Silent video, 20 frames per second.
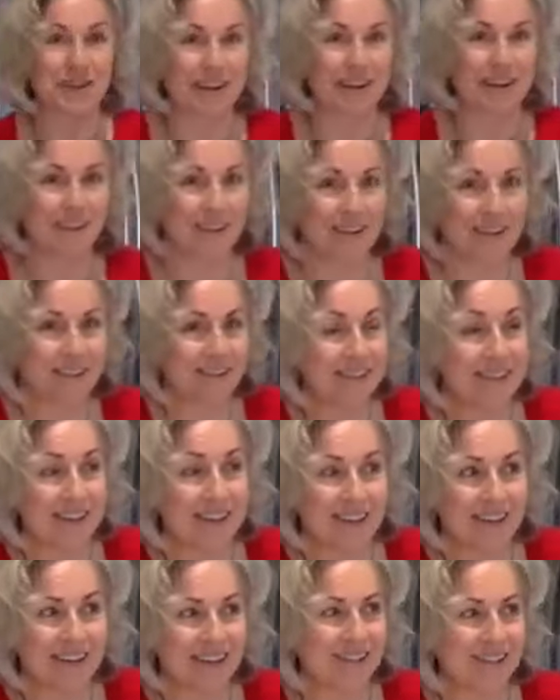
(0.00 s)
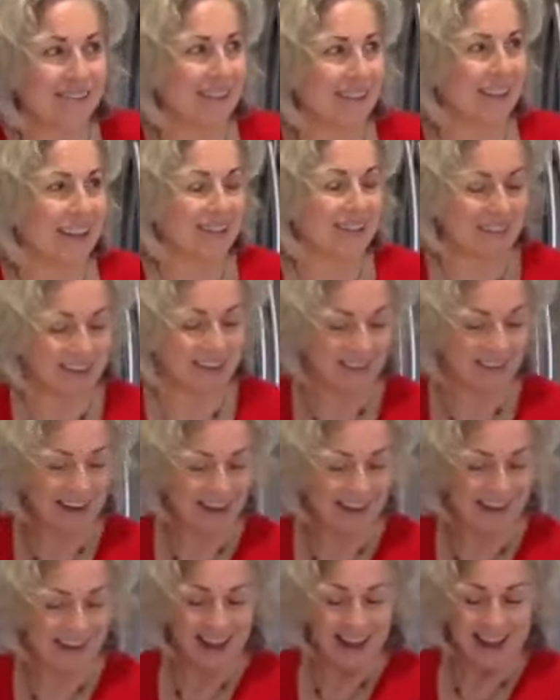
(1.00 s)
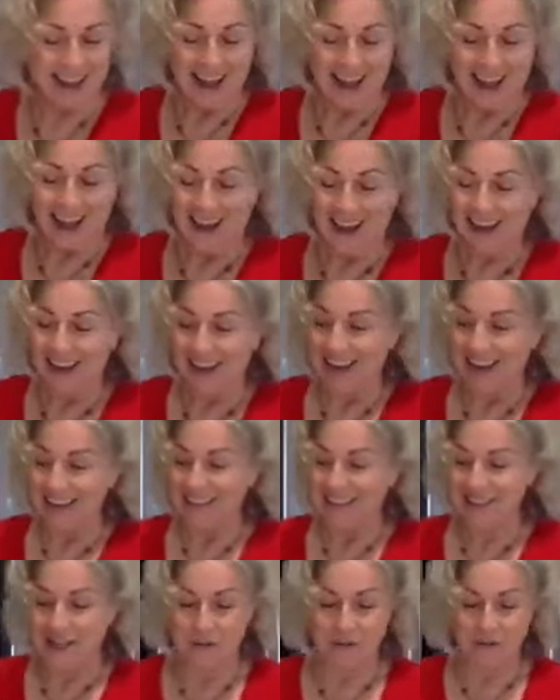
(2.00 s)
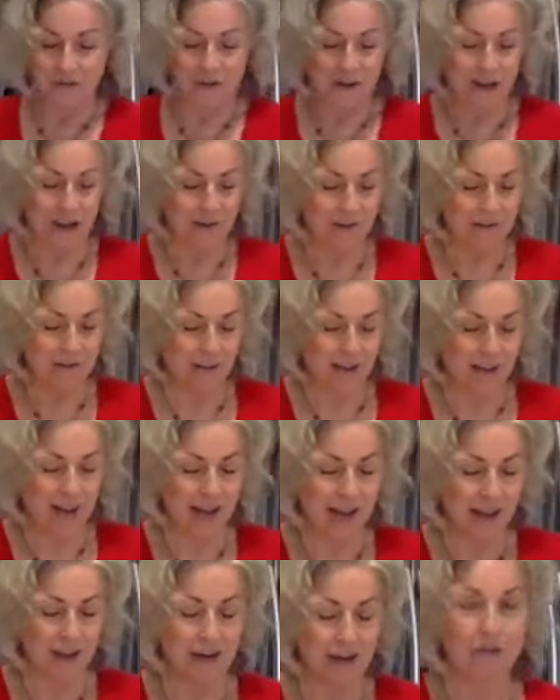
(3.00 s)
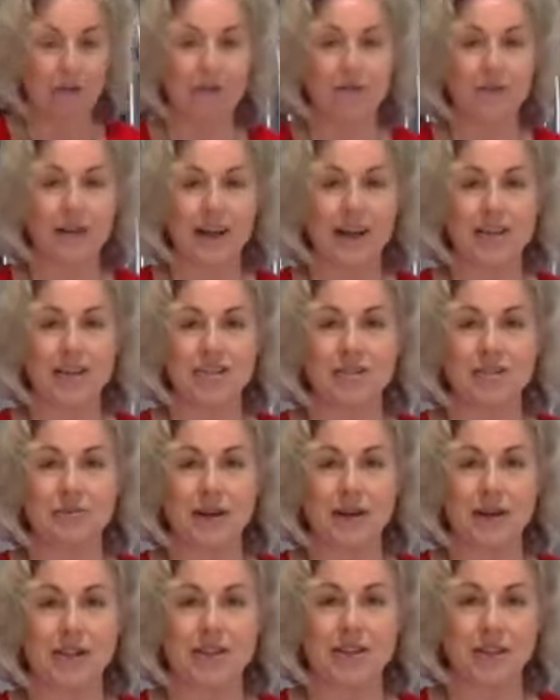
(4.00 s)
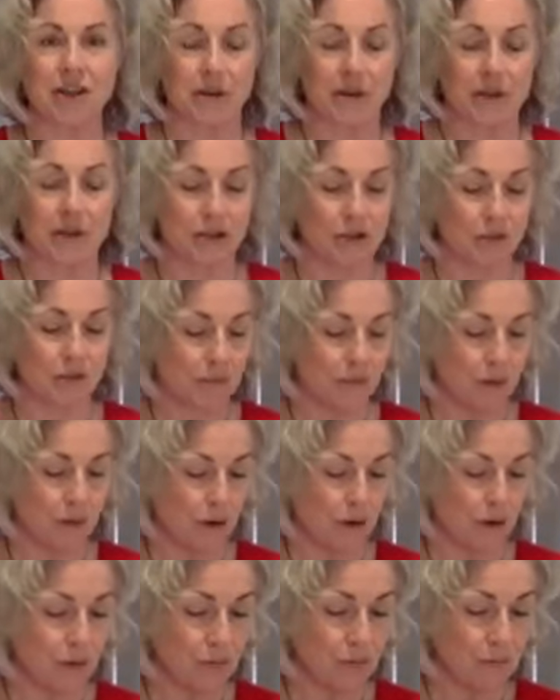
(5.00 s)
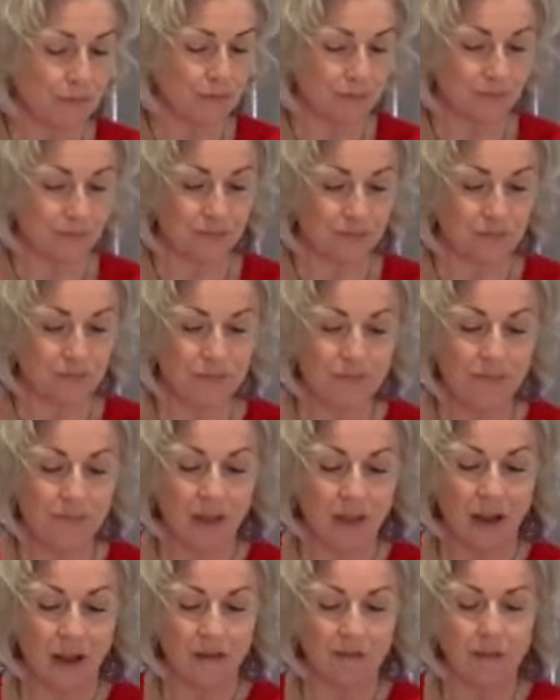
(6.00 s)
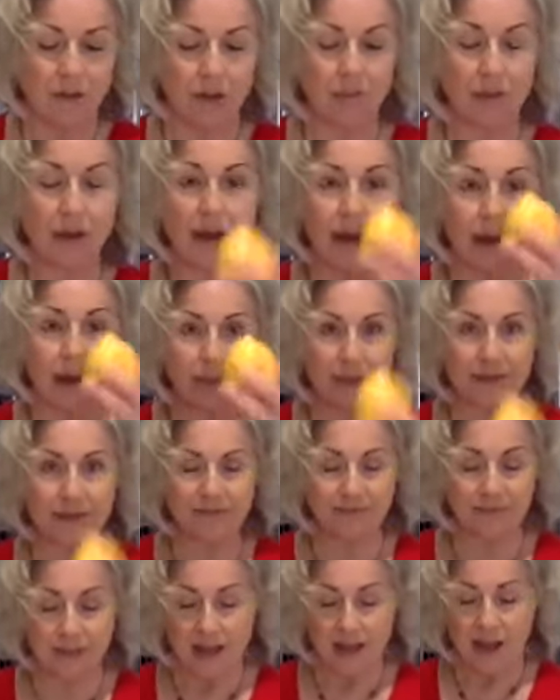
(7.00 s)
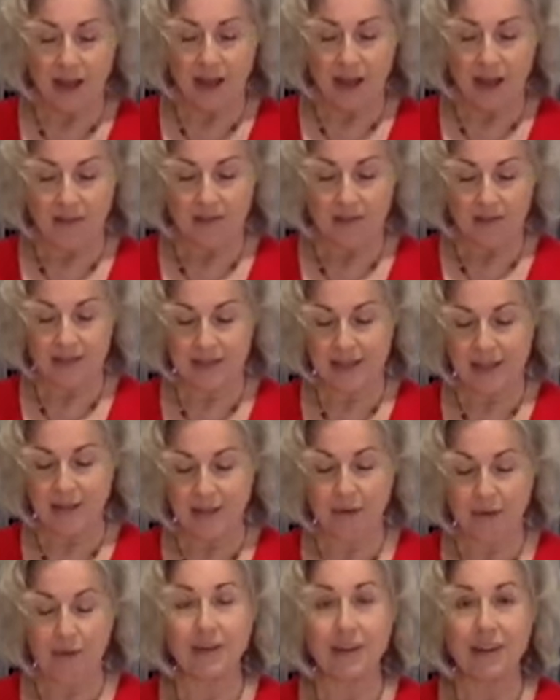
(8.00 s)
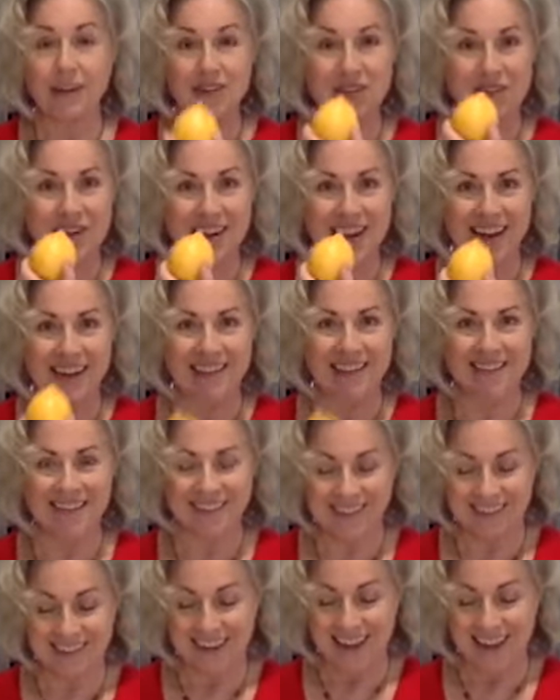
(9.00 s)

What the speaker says: grow, Tony. Wouldn't that be great? Okay, so we've got our avocado flesh ready to go into the bowl. I've got my lemon. This came off our tree actually.